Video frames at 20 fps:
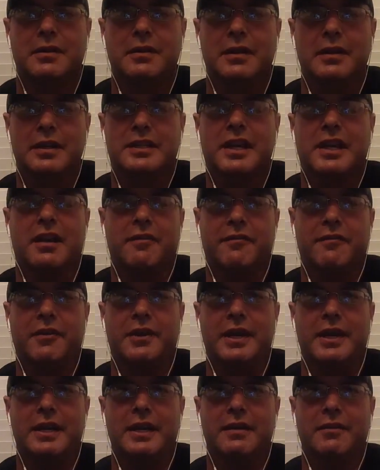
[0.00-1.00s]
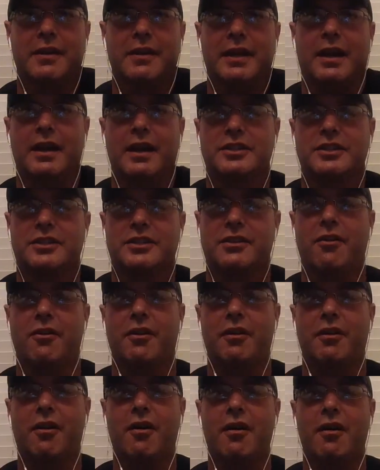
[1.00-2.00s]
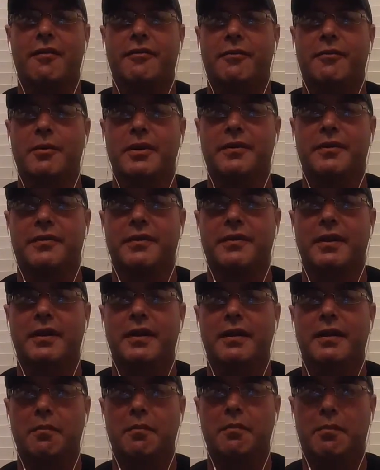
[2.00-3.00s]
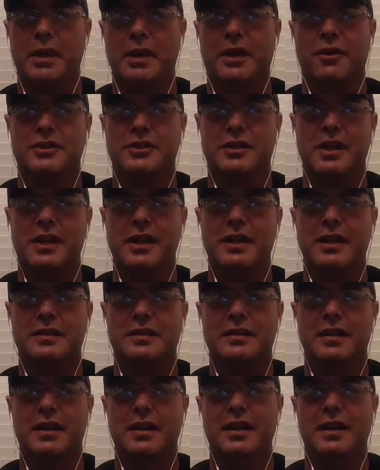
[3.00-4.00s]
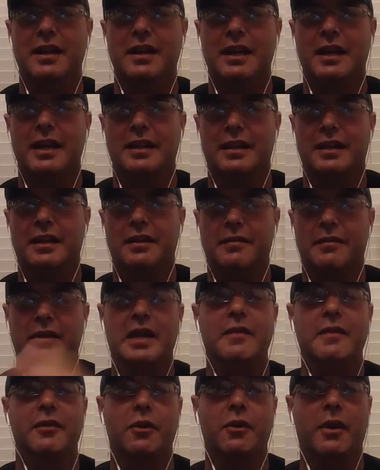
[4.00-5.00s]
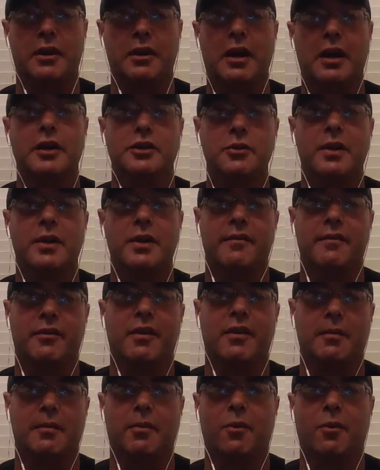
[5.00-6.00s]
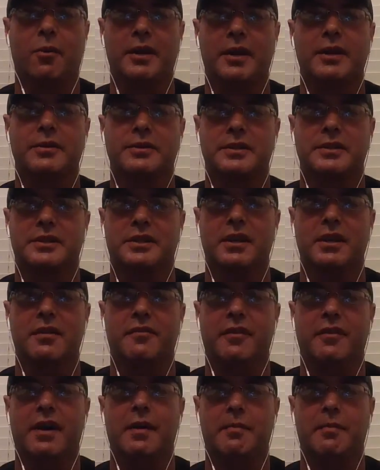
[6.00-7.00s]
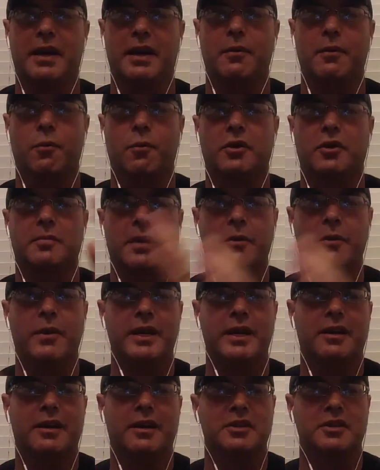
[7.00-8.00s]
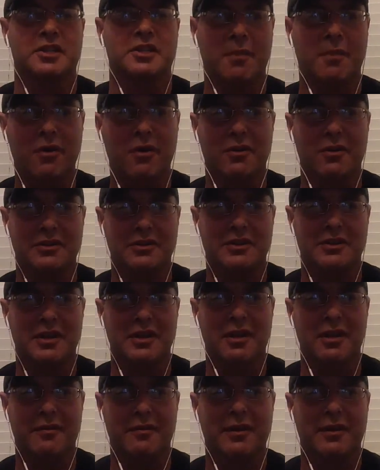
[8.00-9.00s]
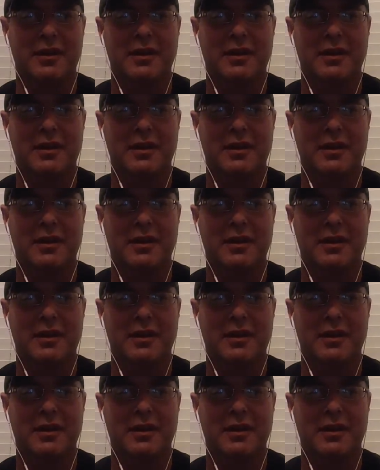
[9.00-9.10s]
It's kind of funny, like I started off with bigger snakes, and then even though I do have a lot of Borneos and stuff, but I worked my way down to smaller stuff,